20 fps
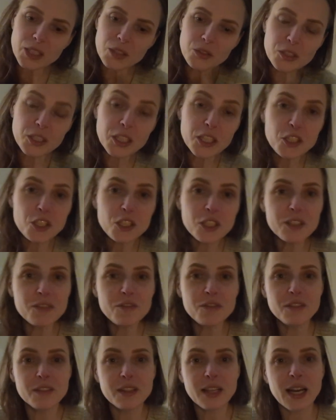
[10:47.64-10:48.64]
you can
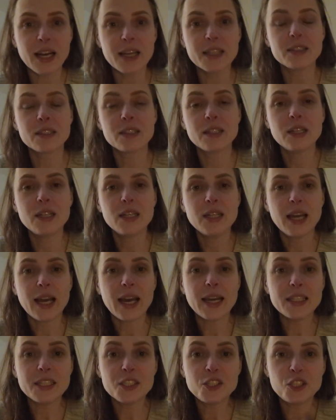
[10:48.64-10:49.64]
shift that,
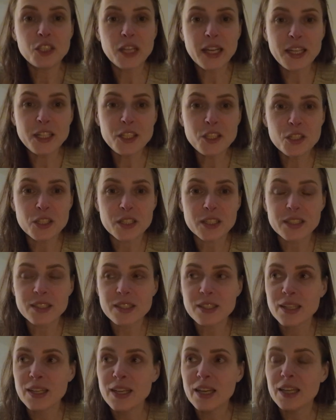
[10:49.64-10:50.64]
and it
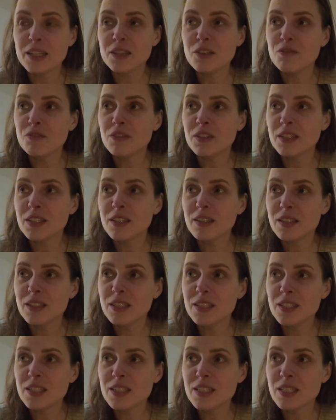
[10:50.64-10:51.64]
changes. And the funny
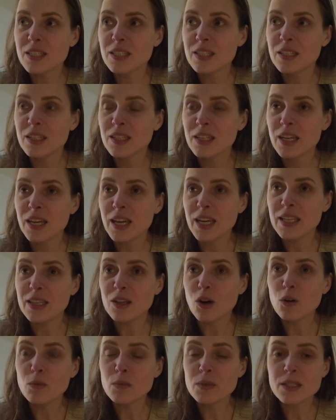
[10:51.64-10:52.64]
thing is, it
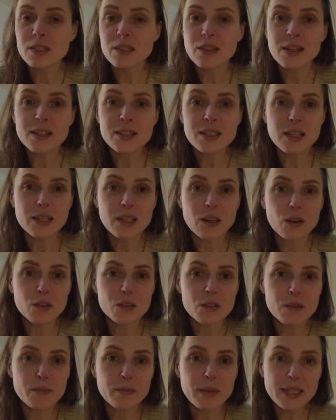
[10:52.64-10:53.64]
almost does that
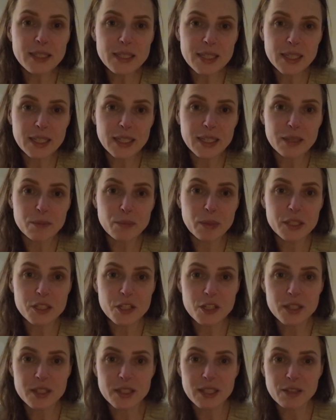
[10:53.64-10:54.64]
automatically by
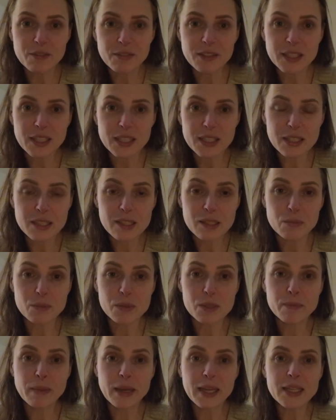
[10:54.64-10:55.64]
just giving it some
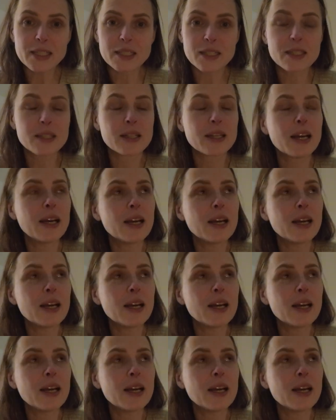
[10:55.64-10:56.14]
space.